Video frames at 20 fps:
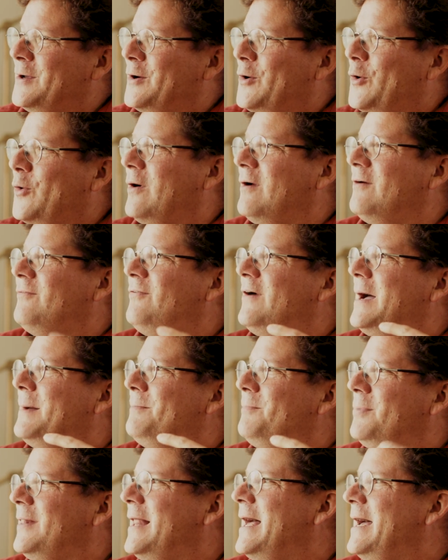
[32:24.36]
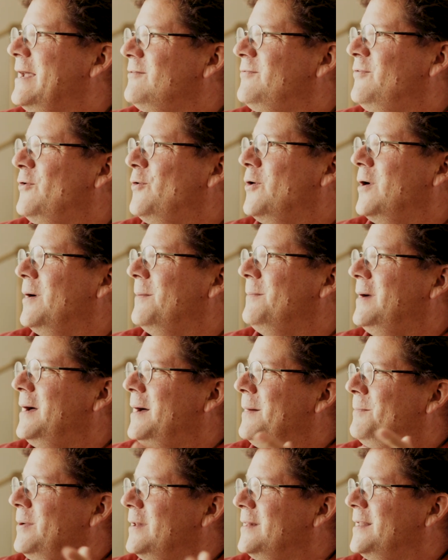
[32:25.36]
or if I platform
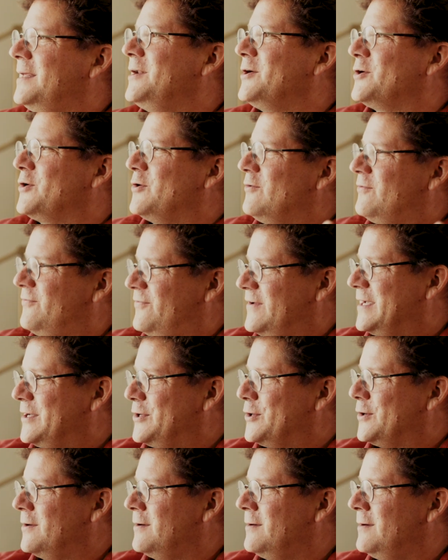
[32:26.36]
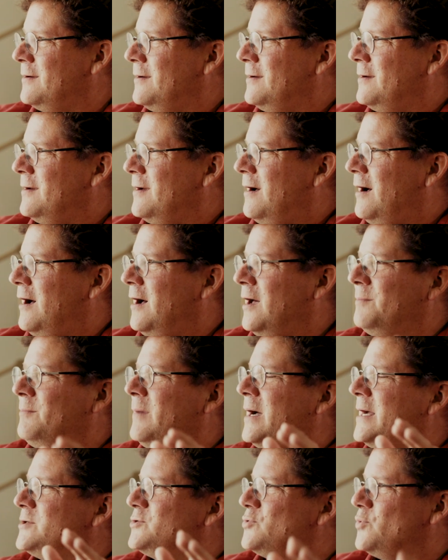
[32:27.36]
a political figure on
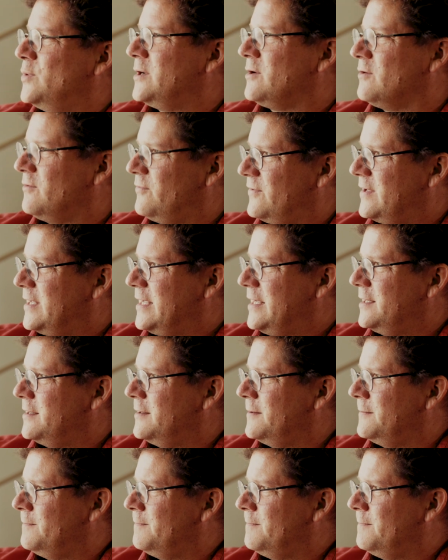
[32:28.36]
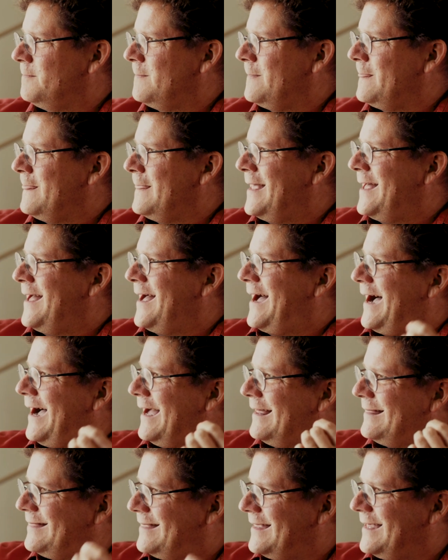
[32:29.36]
my Twitter feed,
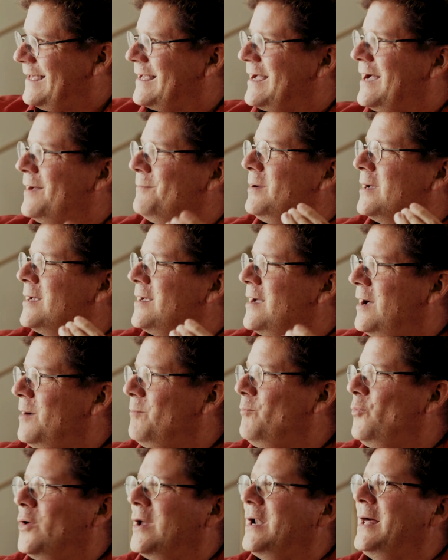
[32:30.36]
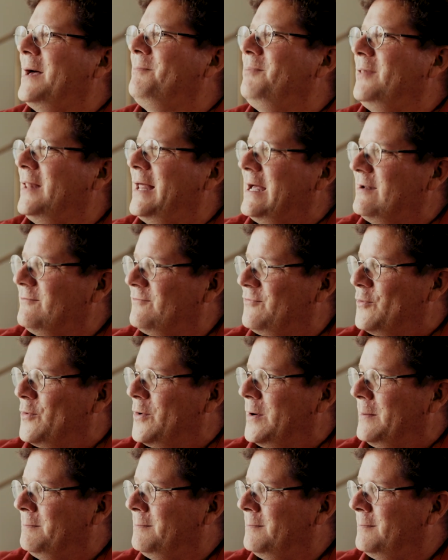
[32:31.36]
I think I become what I
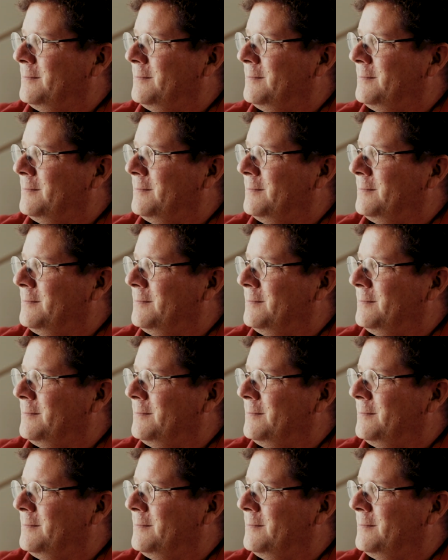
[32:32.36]
platform.